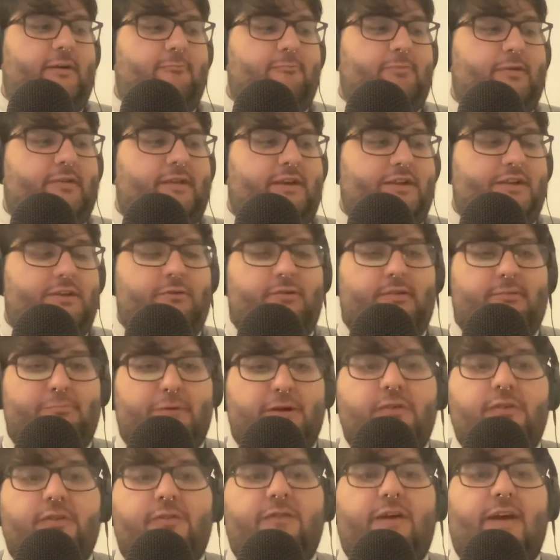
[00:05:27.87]
potentially with
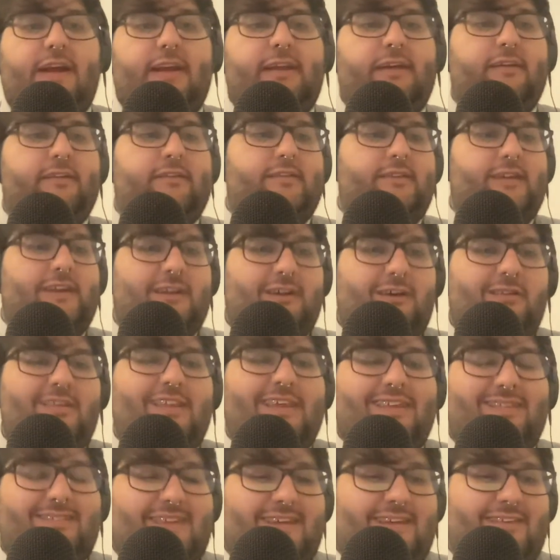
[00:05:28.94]
build failures, that
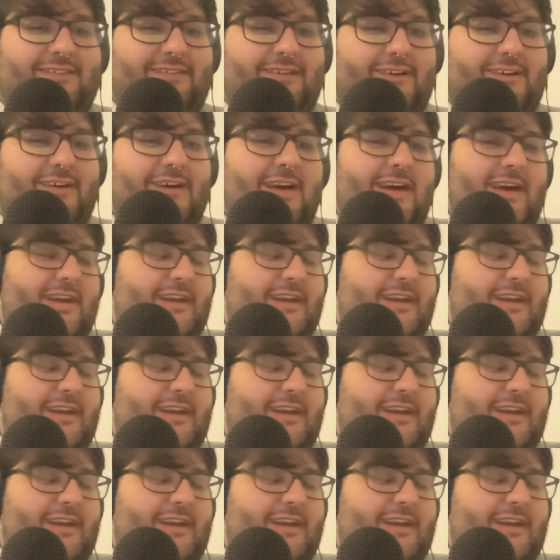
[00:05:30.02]
these things are,